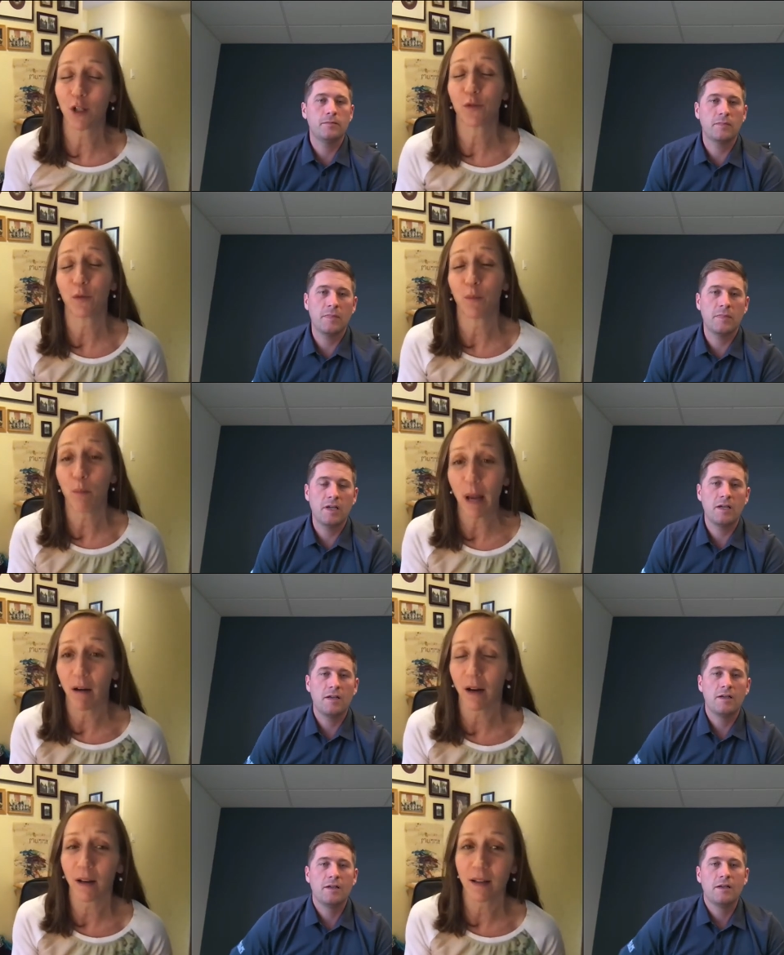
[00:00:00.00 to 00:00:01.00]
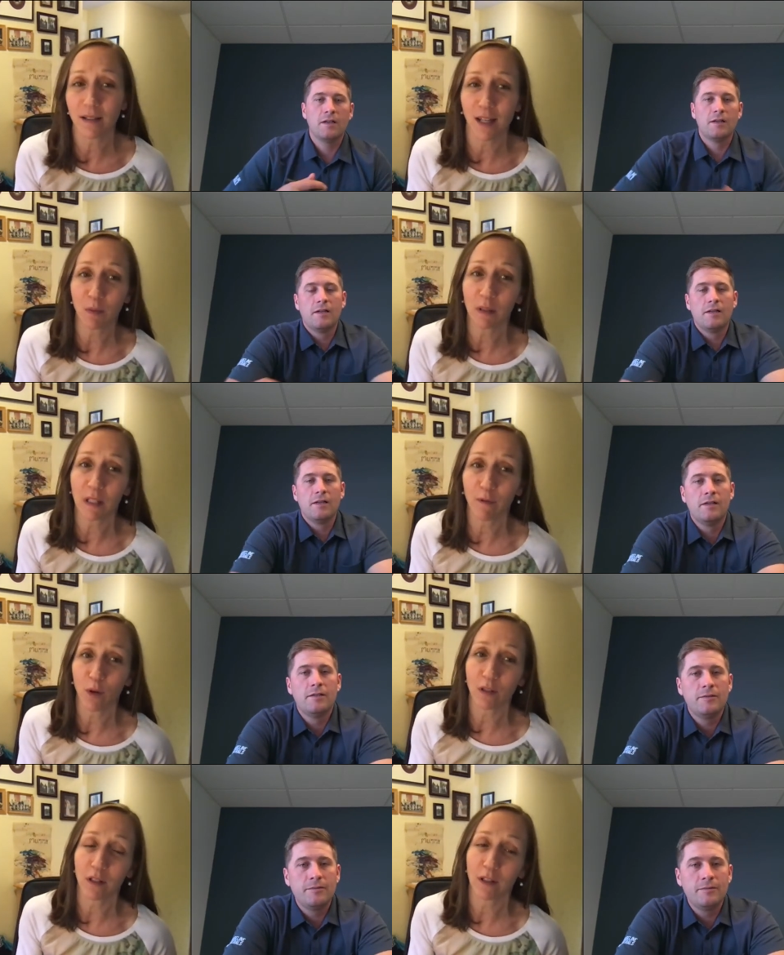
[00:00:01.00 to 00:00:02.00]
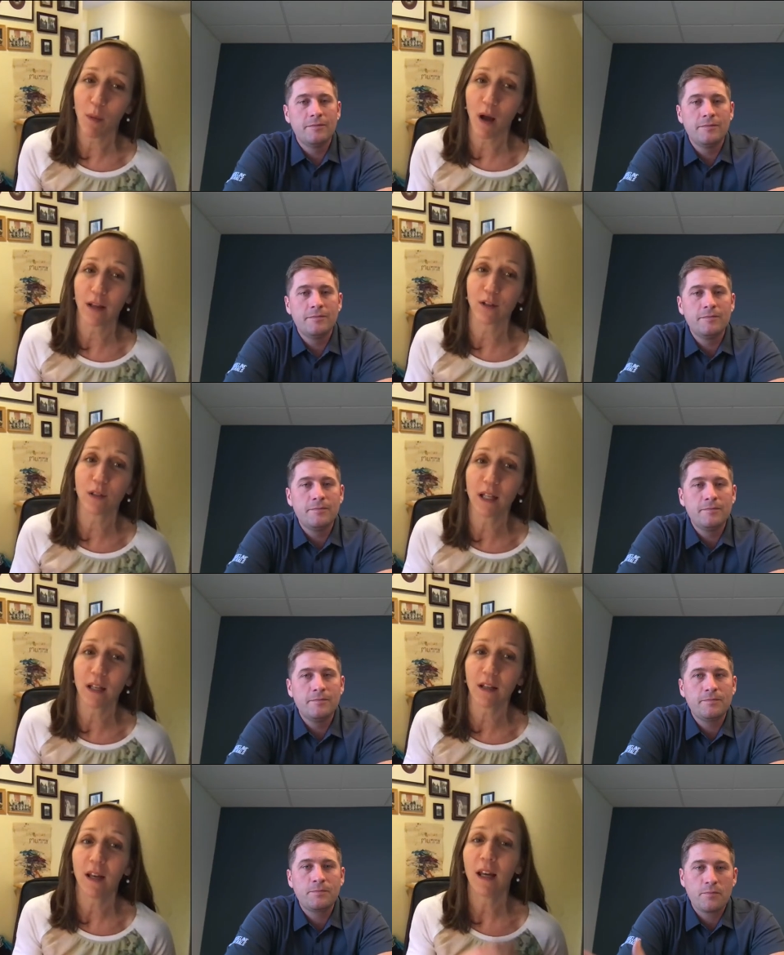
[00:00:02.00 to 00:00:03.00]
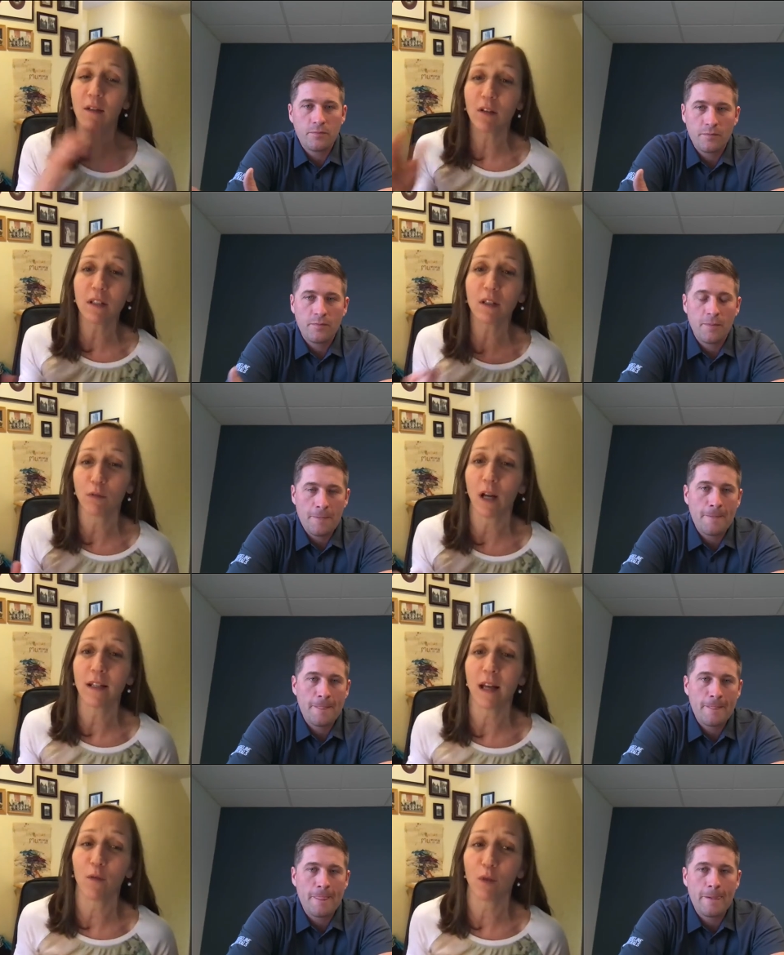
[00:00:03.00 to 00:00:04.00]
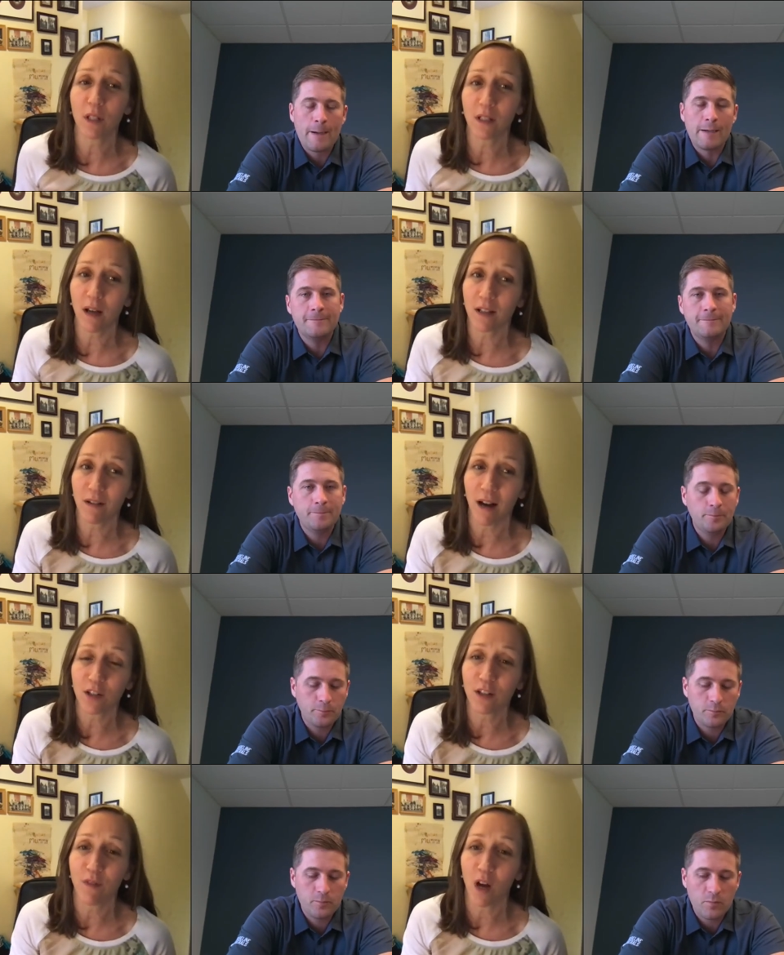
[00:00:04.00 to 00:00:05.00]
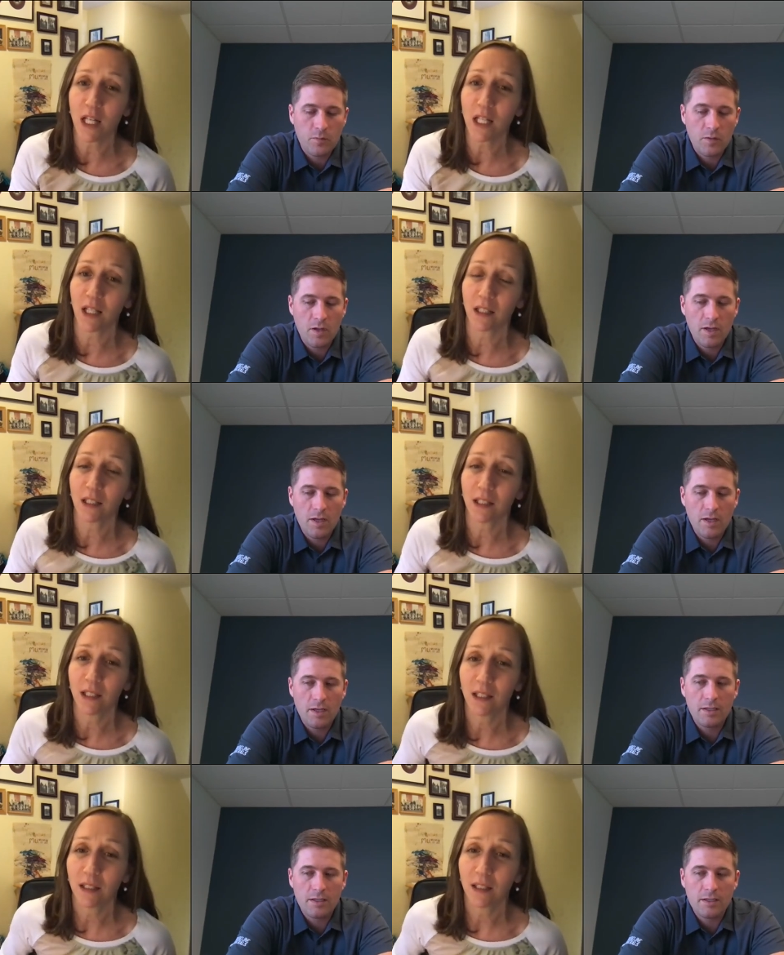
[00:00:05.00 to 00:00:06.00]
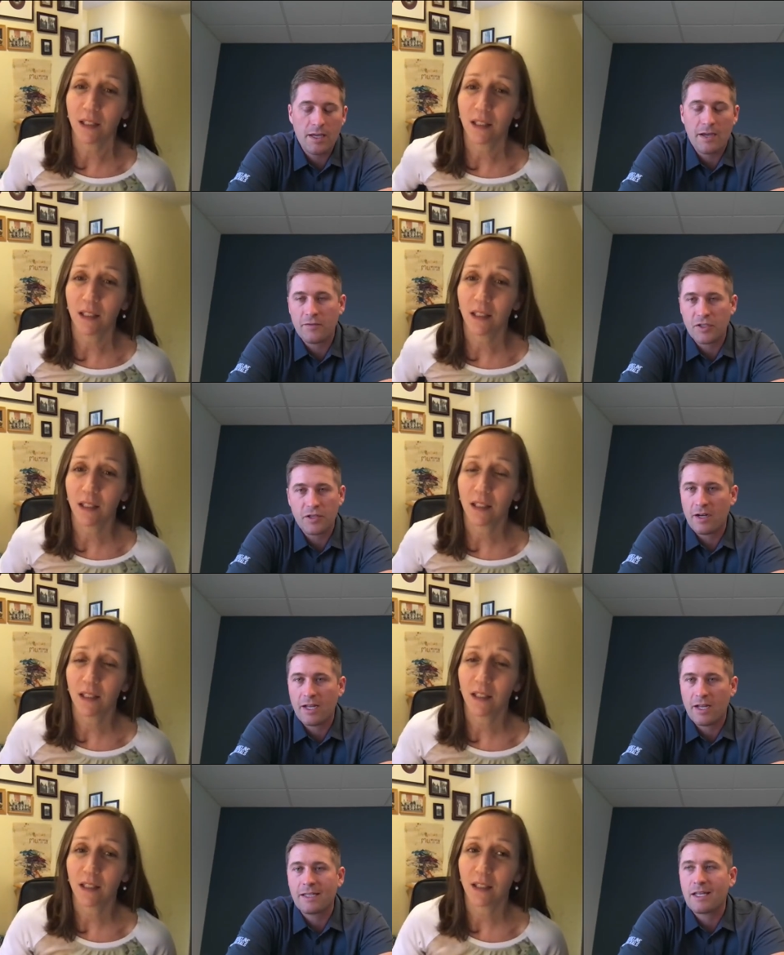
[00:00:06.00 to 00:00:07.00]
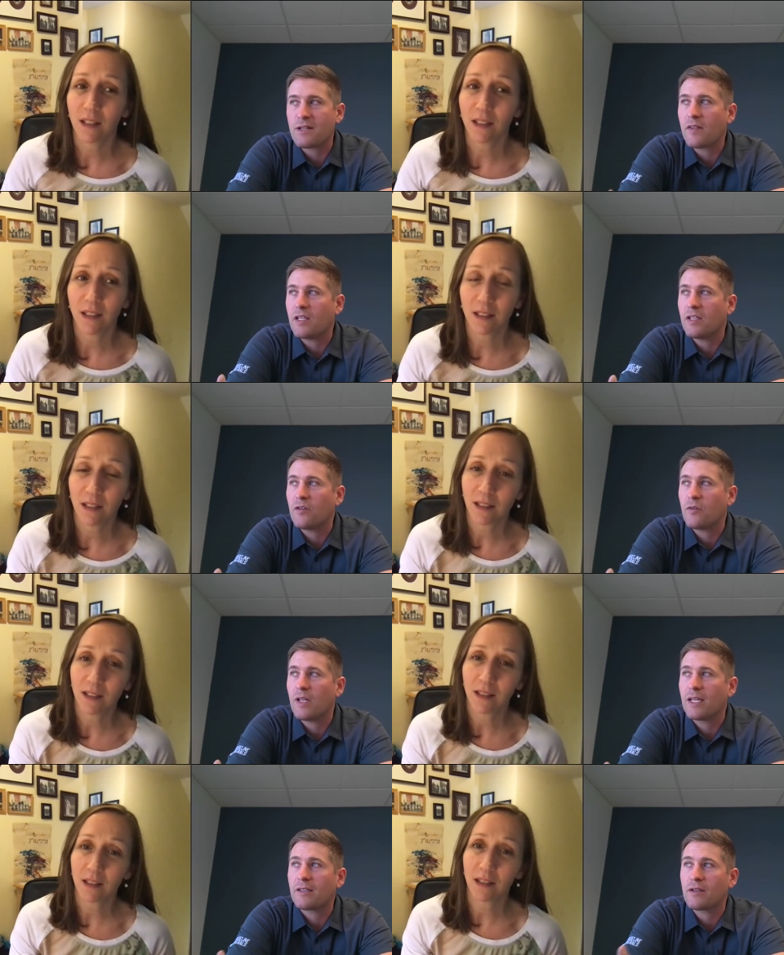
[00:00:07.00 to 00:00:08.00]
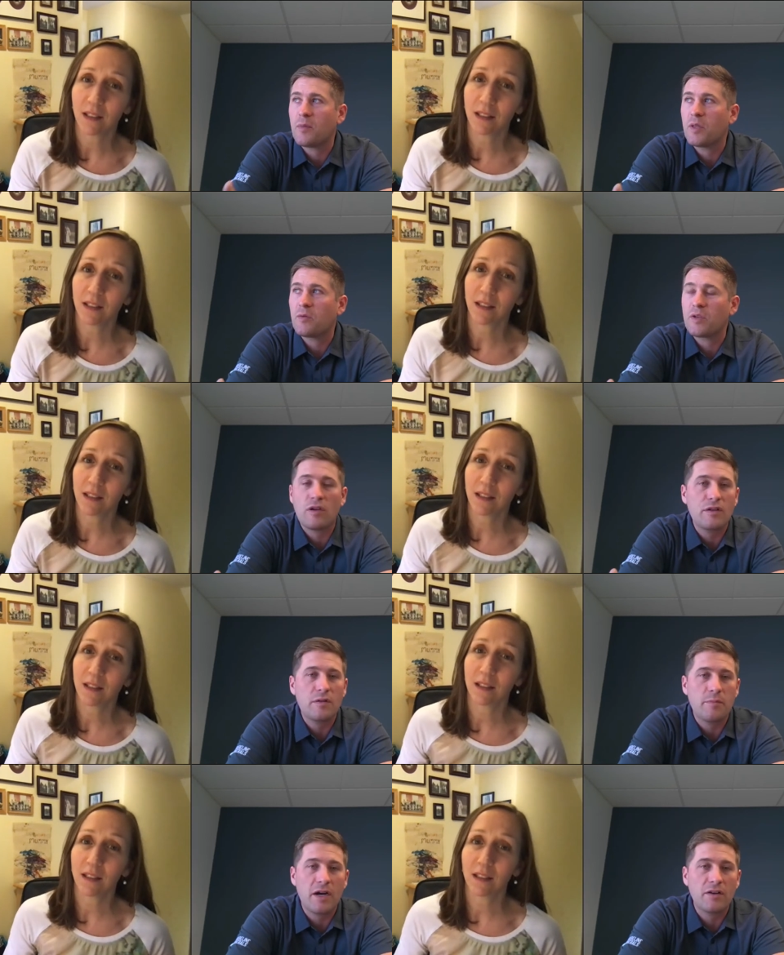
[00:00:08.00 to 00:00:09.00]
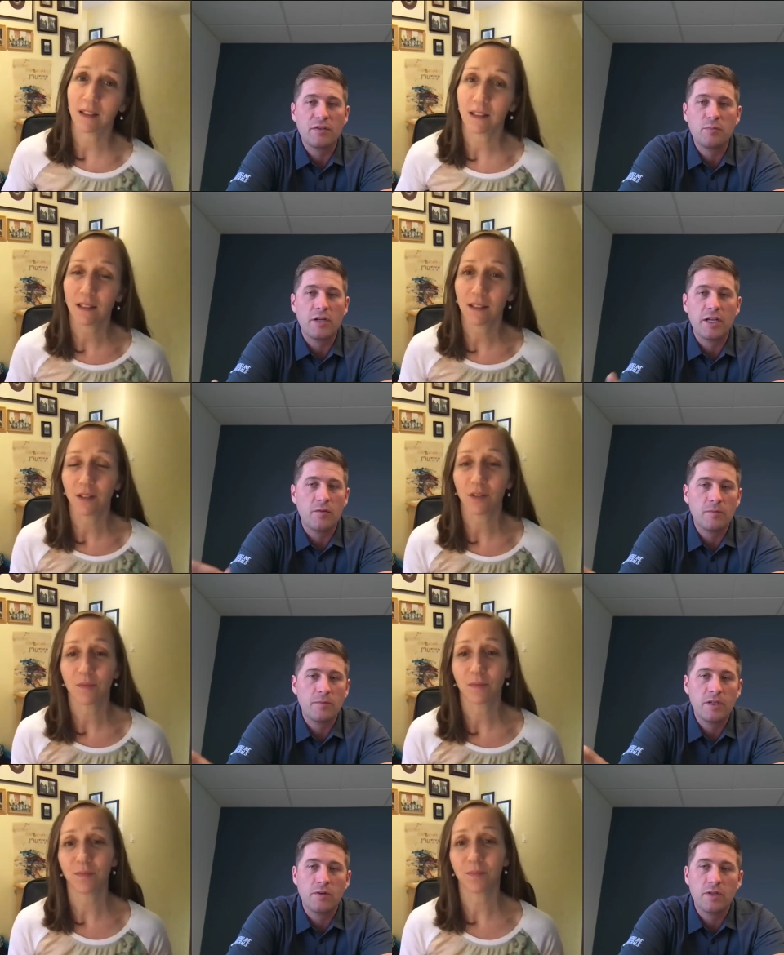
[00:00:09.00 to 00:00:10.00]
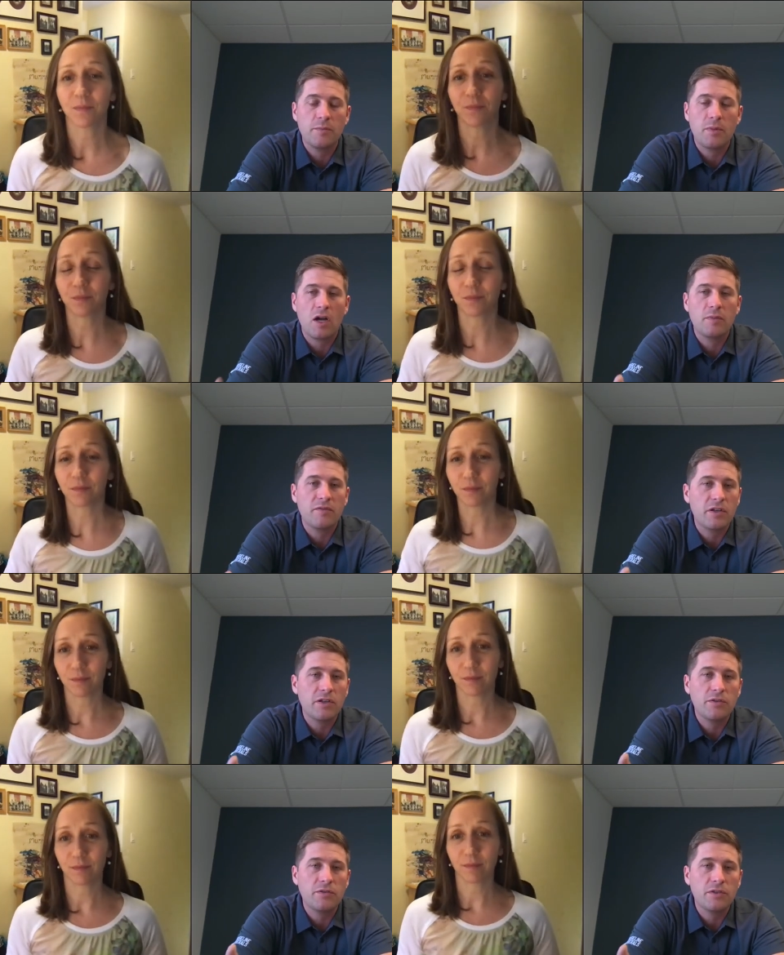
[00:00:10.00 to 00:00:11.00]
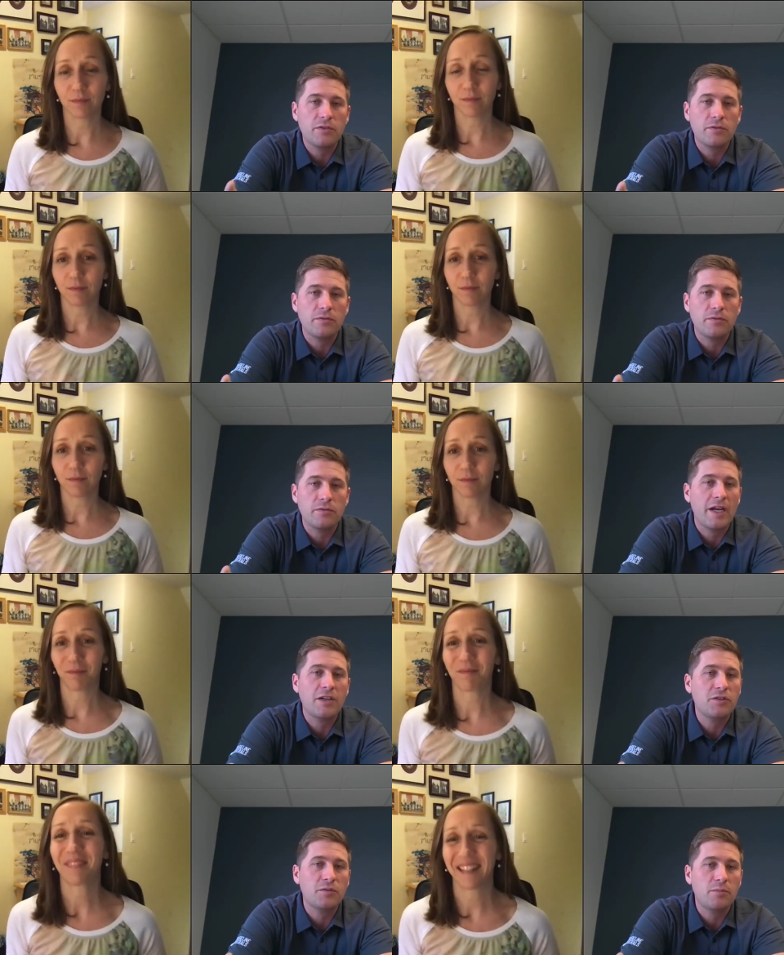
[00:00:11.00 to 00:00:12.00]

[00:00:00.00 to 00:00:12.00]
Speaker 1: news from Barrick, because guess what? They focus on their mine. So get, give us a little rundown of what these guys are actually finding.
Speaker 2: Yeah, for sure. And like that's the thing, you know, like some of the results that Barrick is putting out, you know, in the bottom of their Q2 financial